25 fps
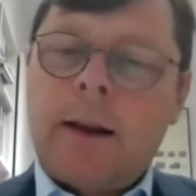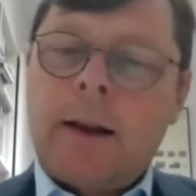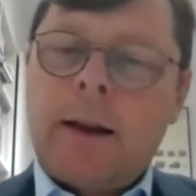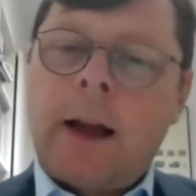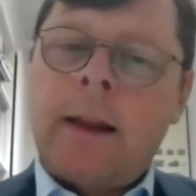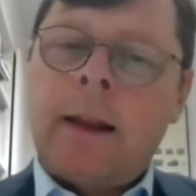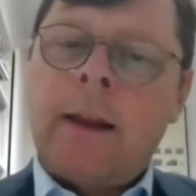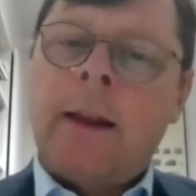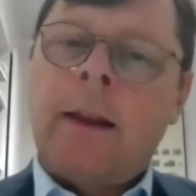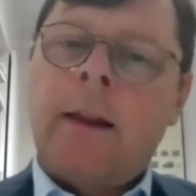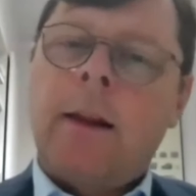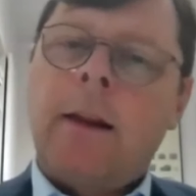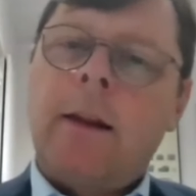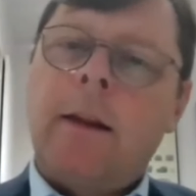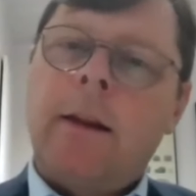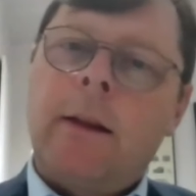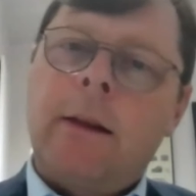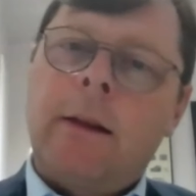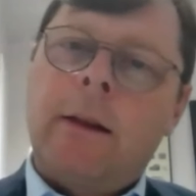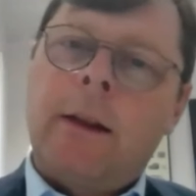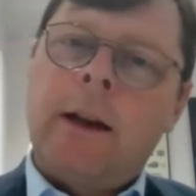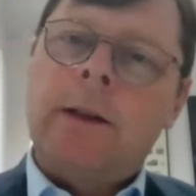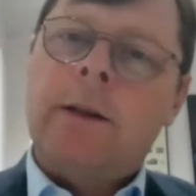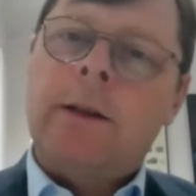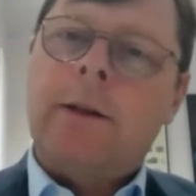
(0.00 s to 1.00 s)
then
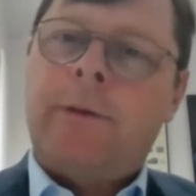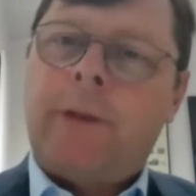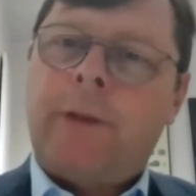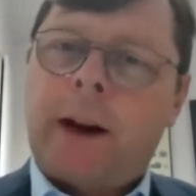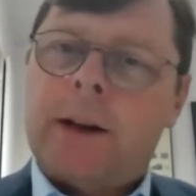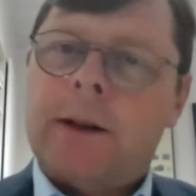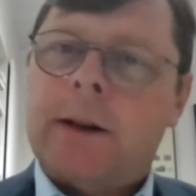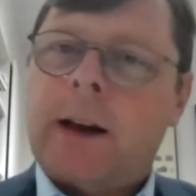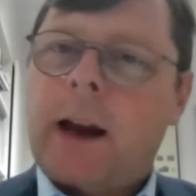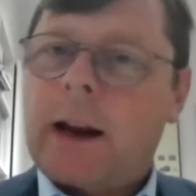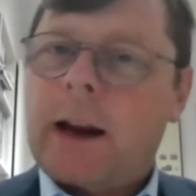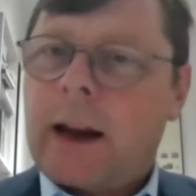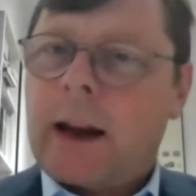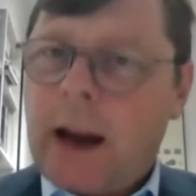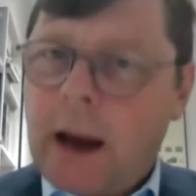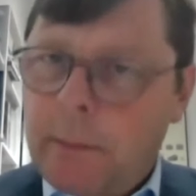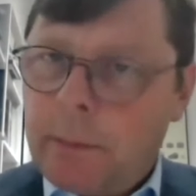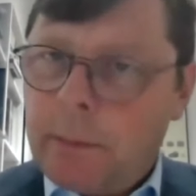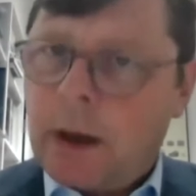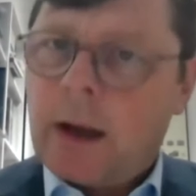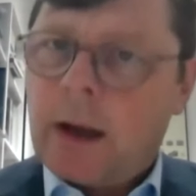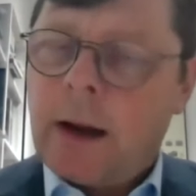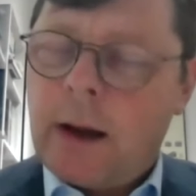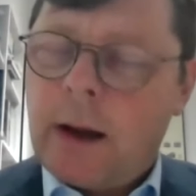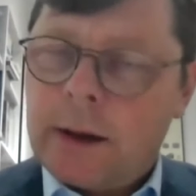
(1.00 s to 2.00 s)
these effects get
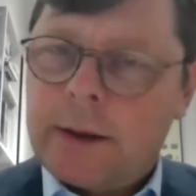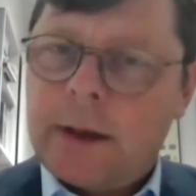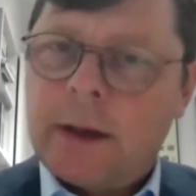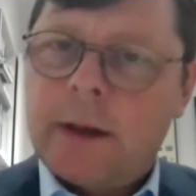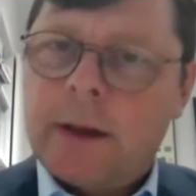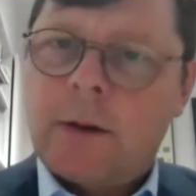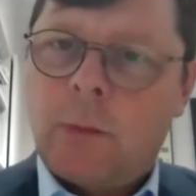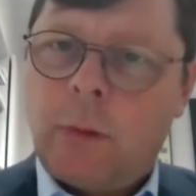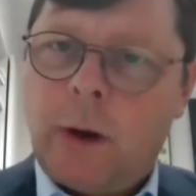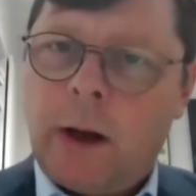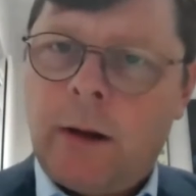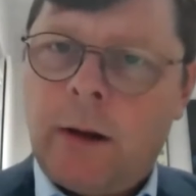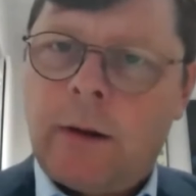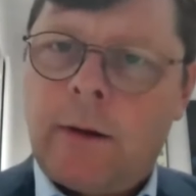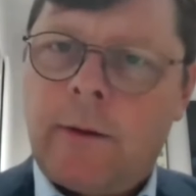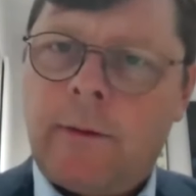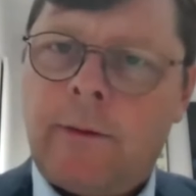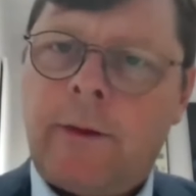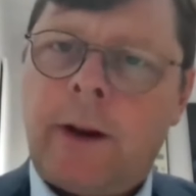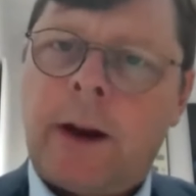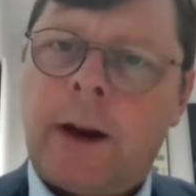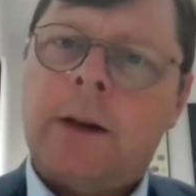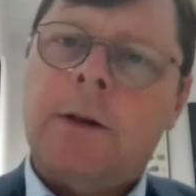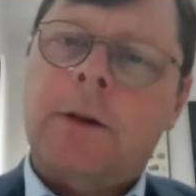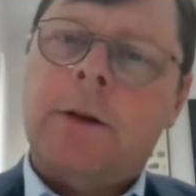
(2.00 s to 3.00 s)
capitalized into wealth
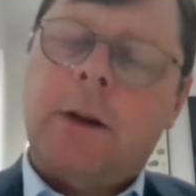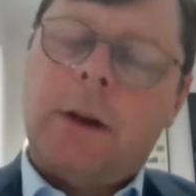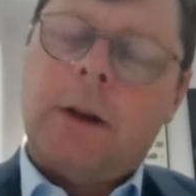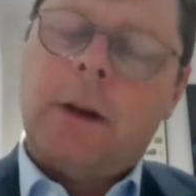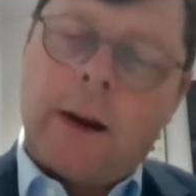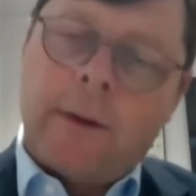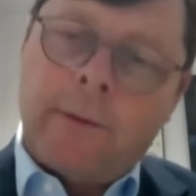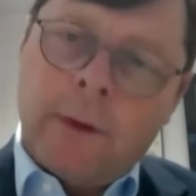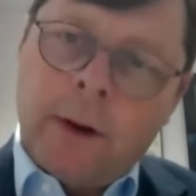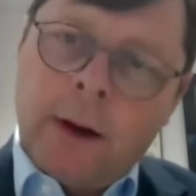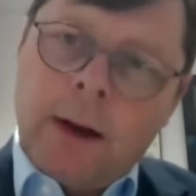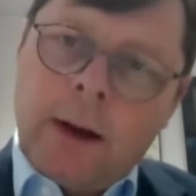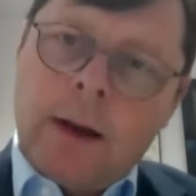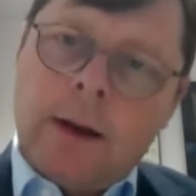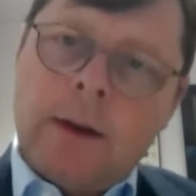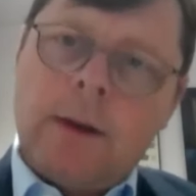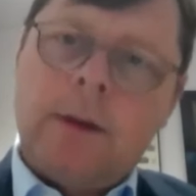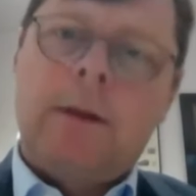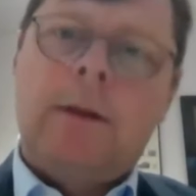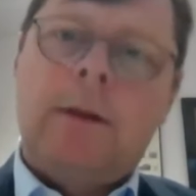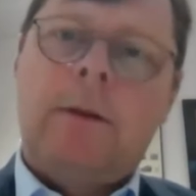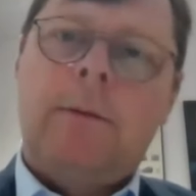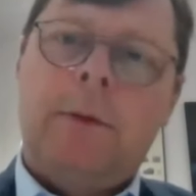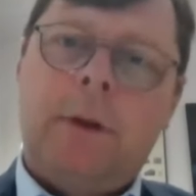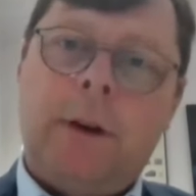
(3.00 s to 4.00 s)
effects that have
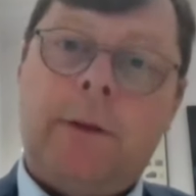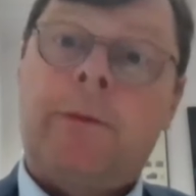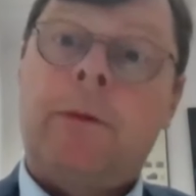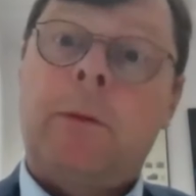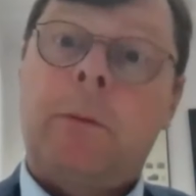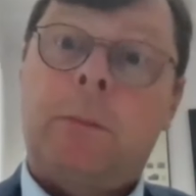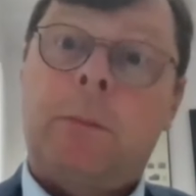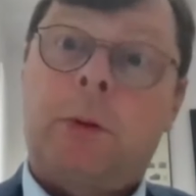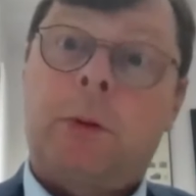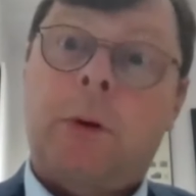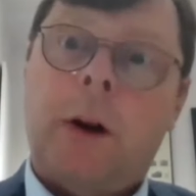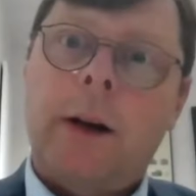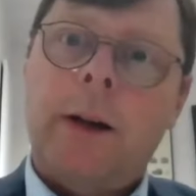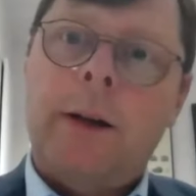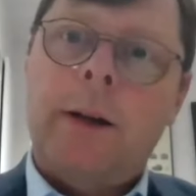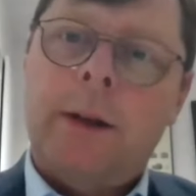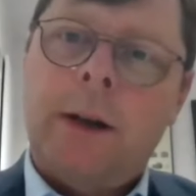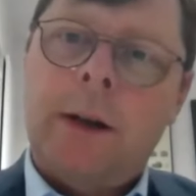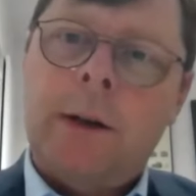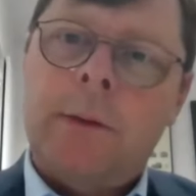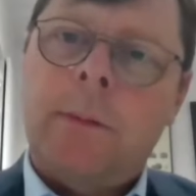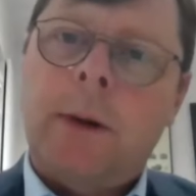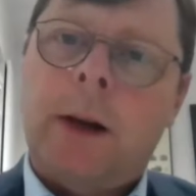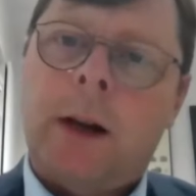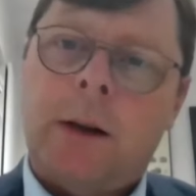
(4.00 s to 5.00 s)
different
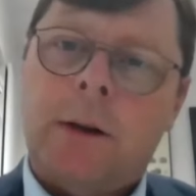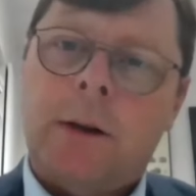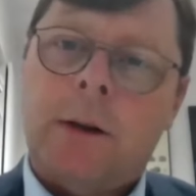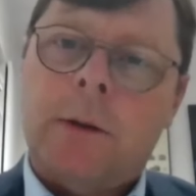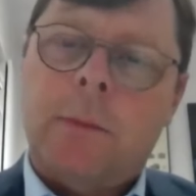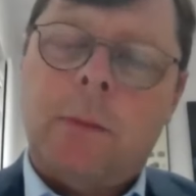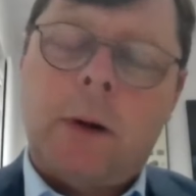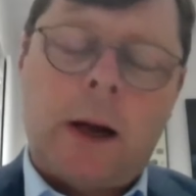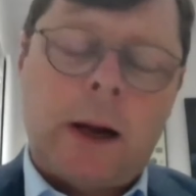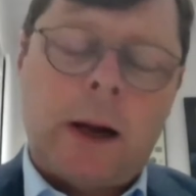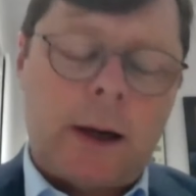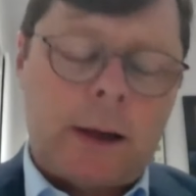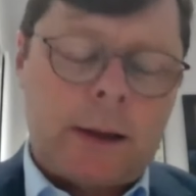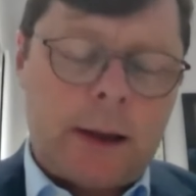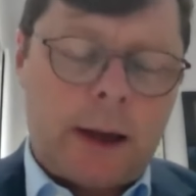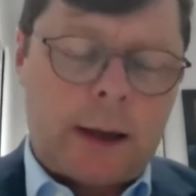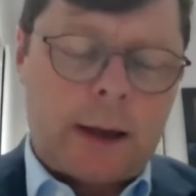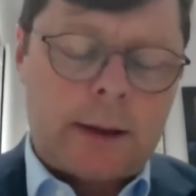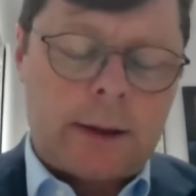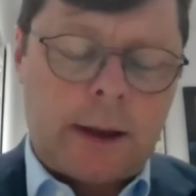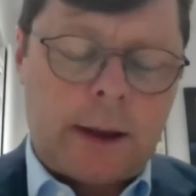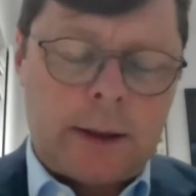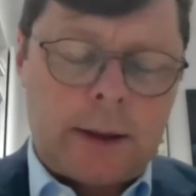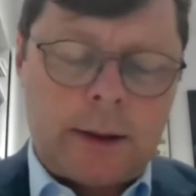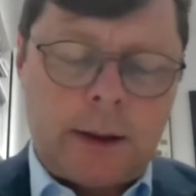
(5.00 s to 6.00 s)
prices because supply
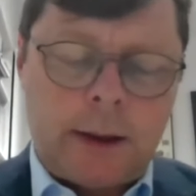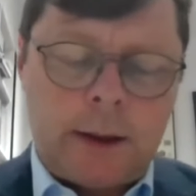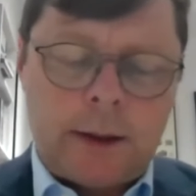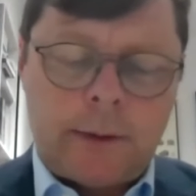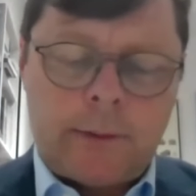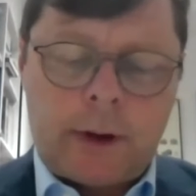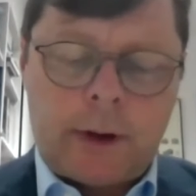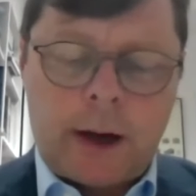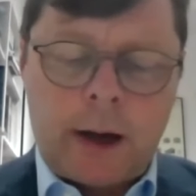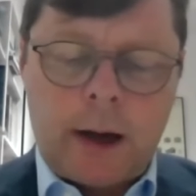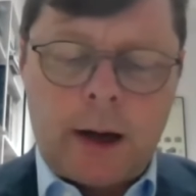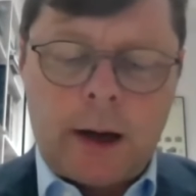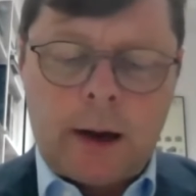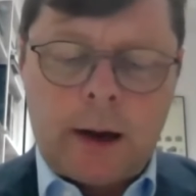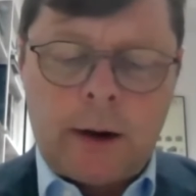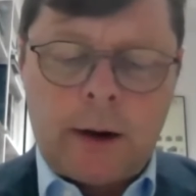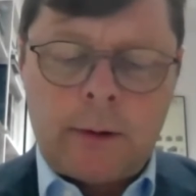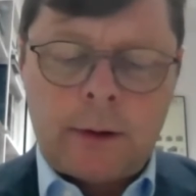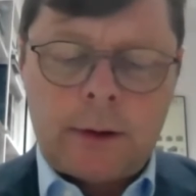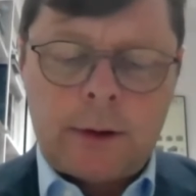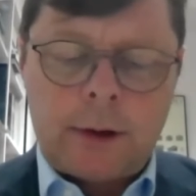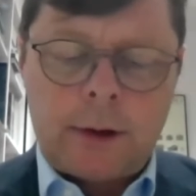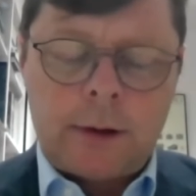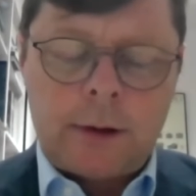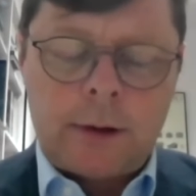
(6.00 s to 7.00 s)
elasticity is very
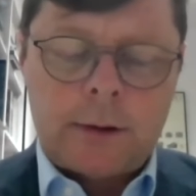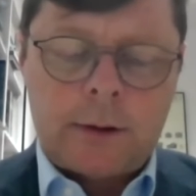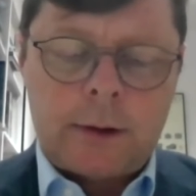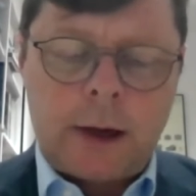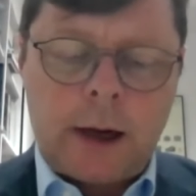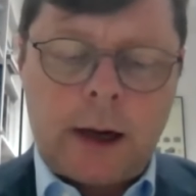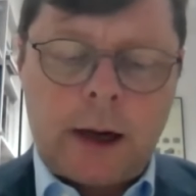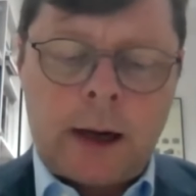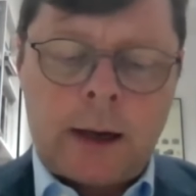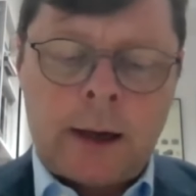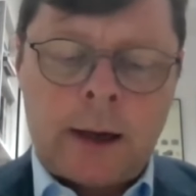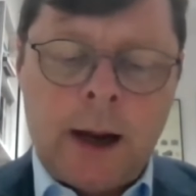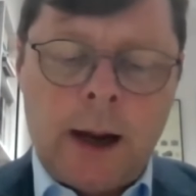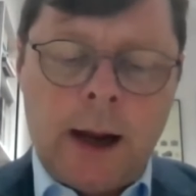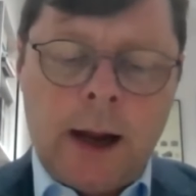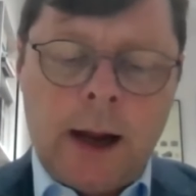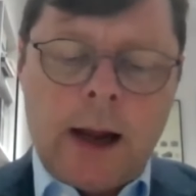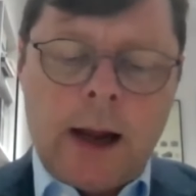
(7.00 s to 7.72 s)
low, as you said.